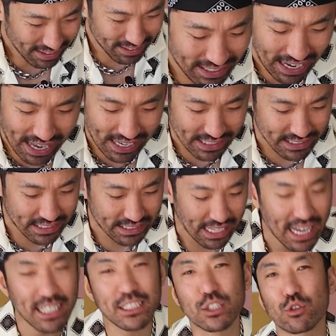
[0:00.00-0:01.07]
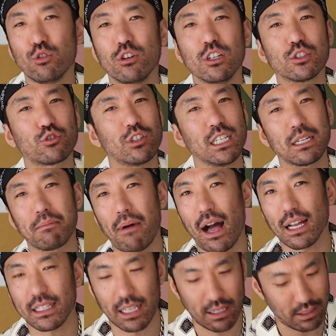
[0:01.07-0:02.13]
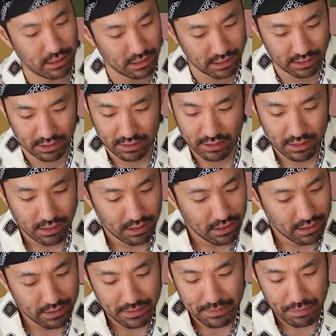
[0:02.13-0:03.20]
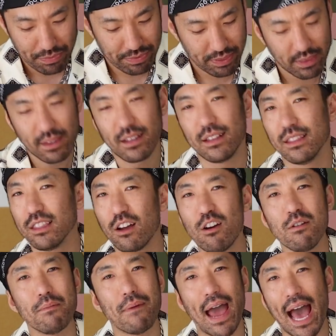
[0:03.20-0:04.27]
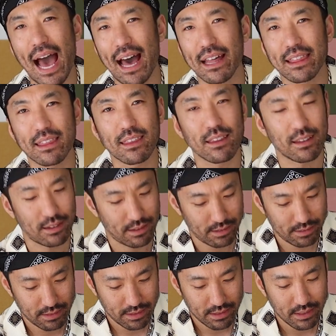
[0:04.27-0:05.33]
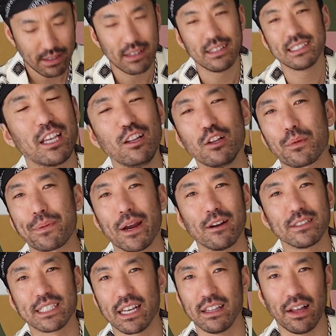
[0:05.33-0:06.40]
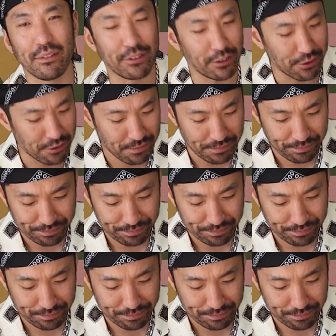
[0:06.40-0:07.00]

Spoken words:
You guys, stay in school, drink mocktails, learn math, tell your parents I love you,